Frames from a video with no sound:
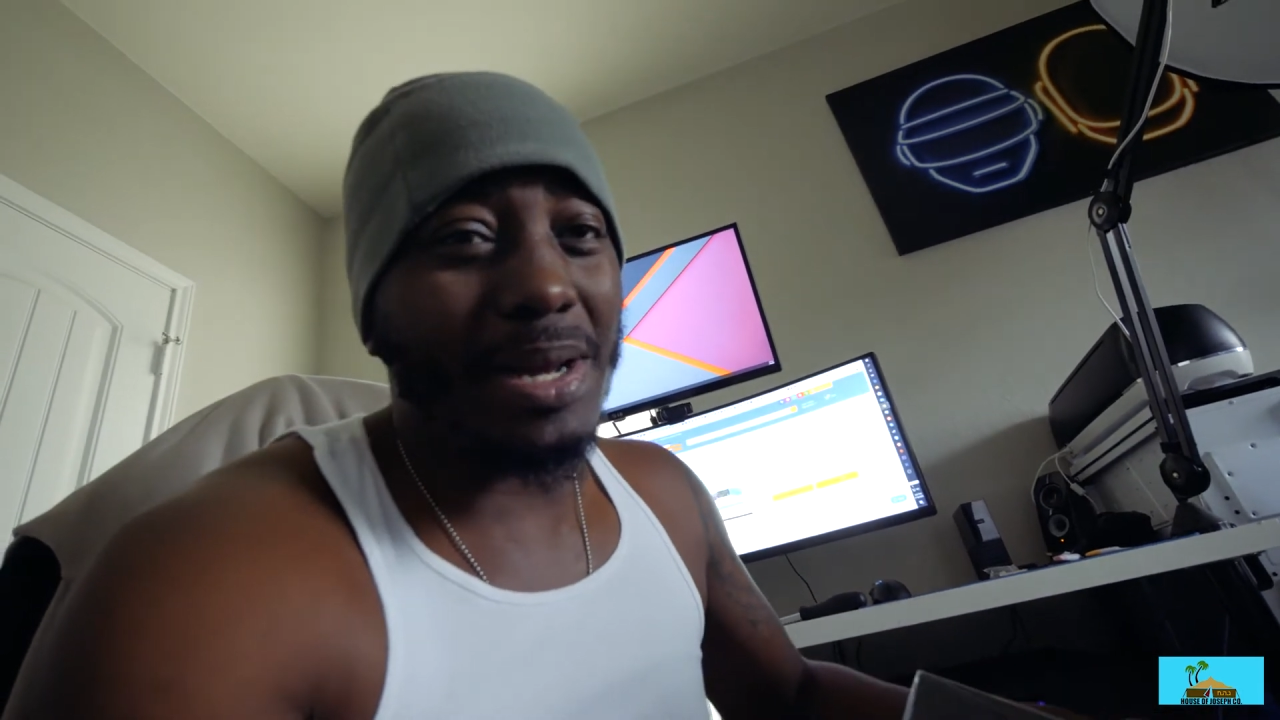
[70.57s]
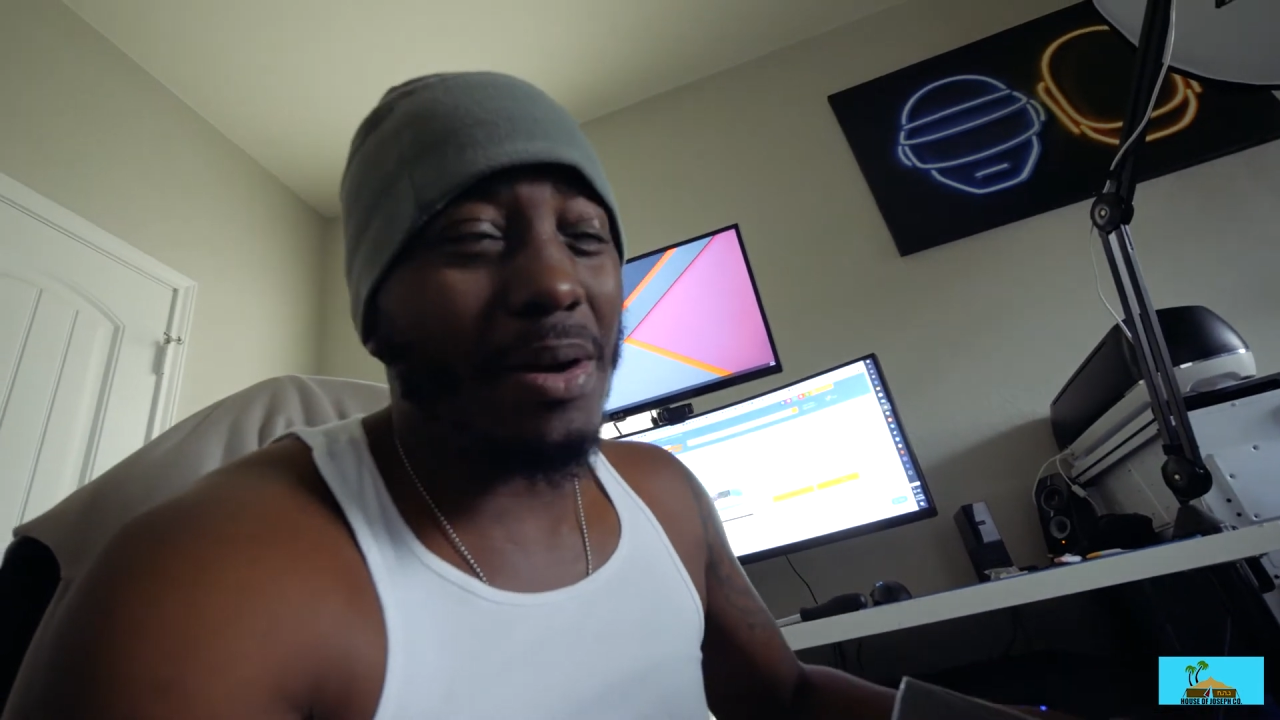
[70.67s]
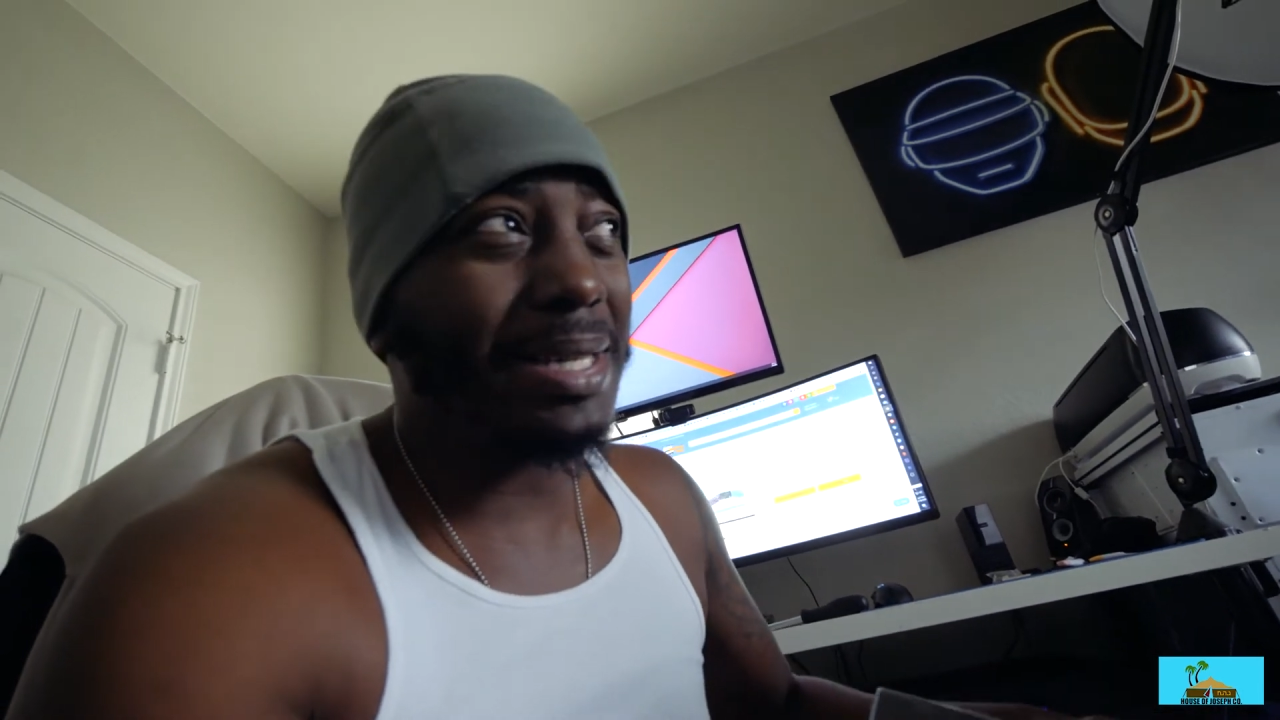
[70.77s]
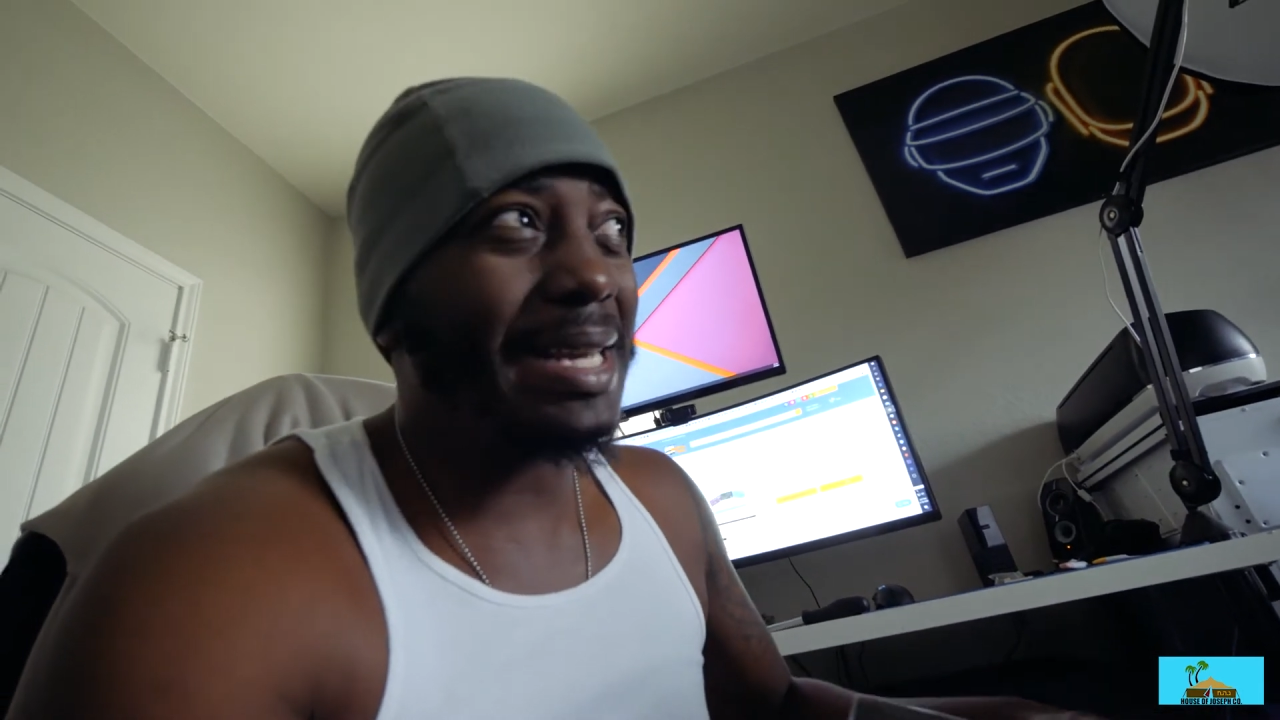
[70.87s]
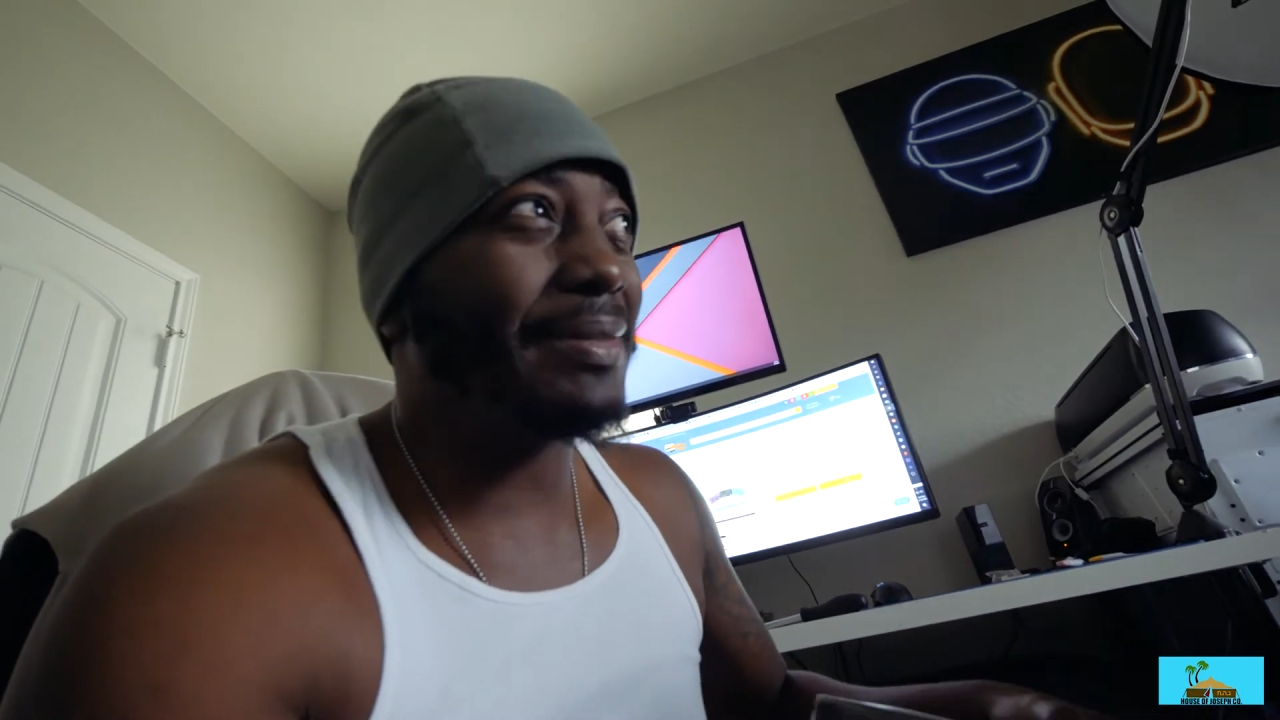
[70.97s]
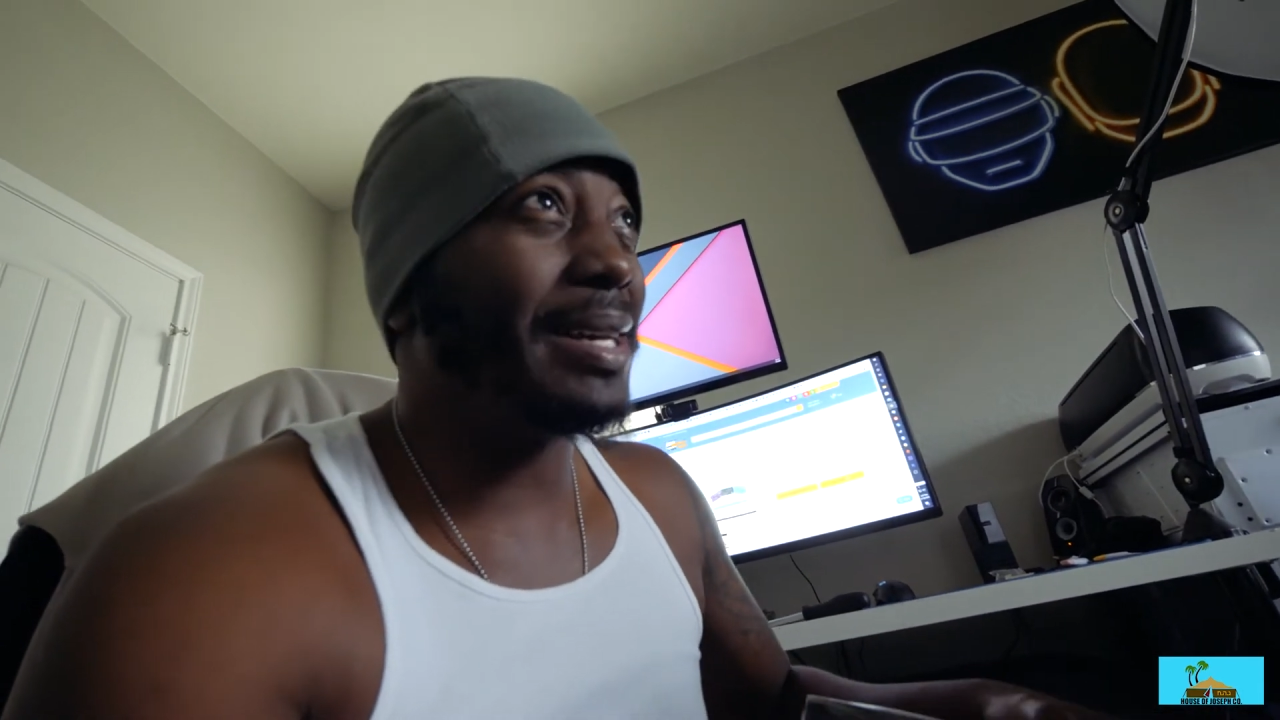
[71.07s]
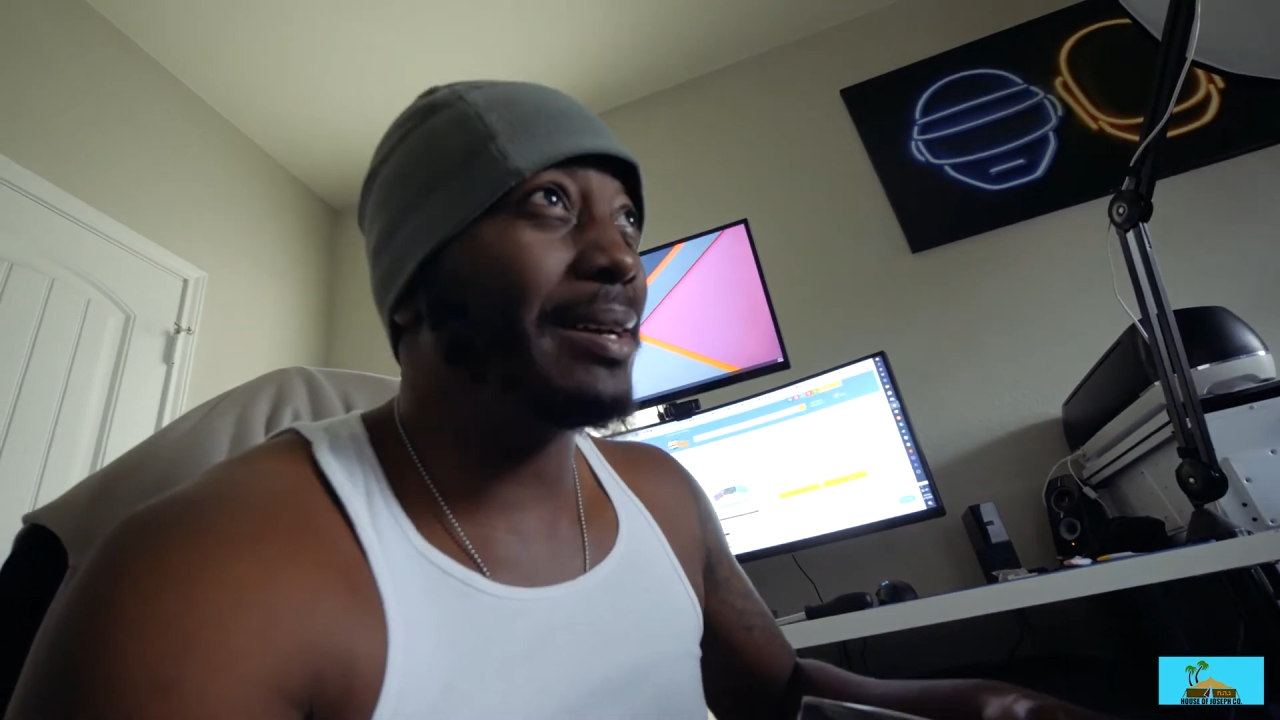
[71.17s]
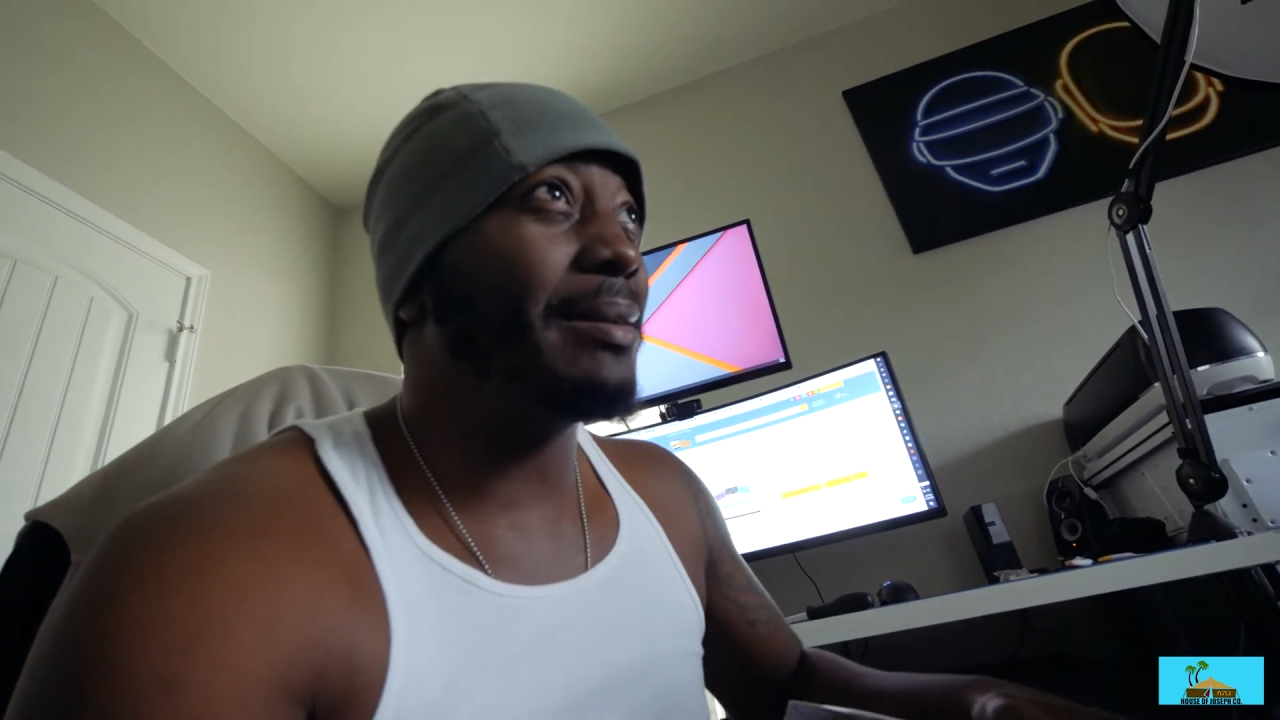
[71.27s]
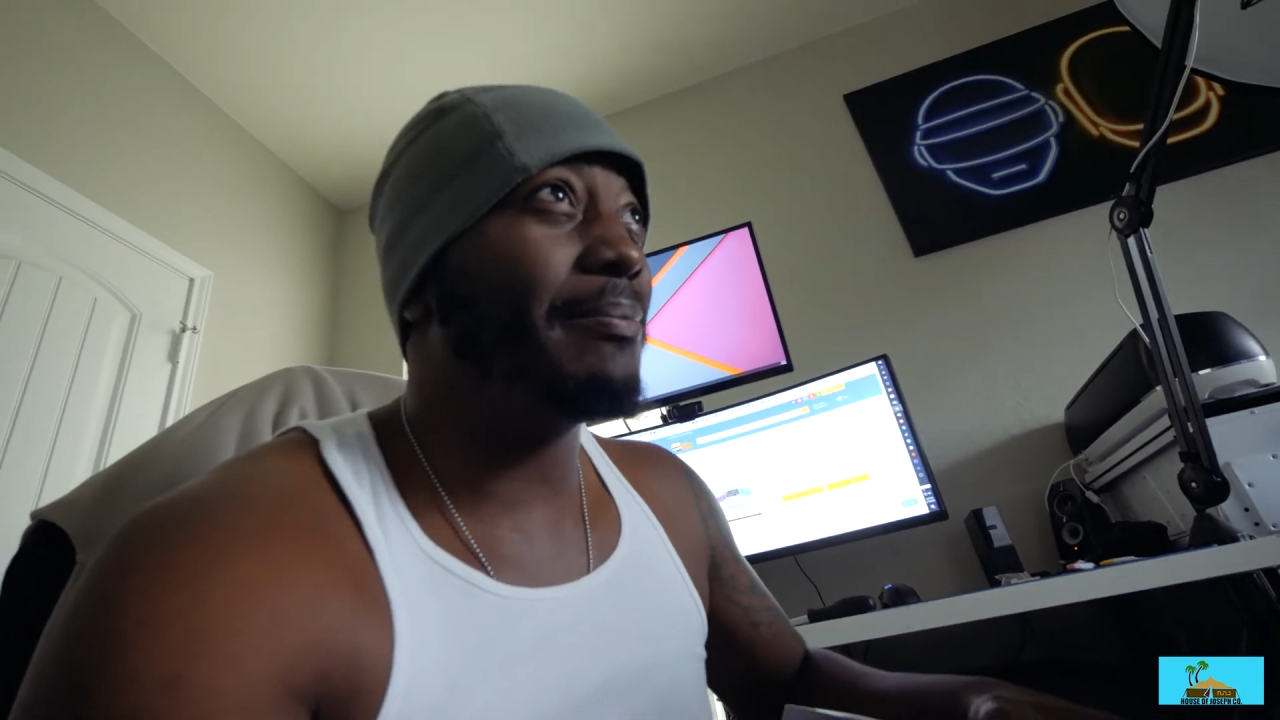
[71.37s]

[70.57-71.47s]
you always have to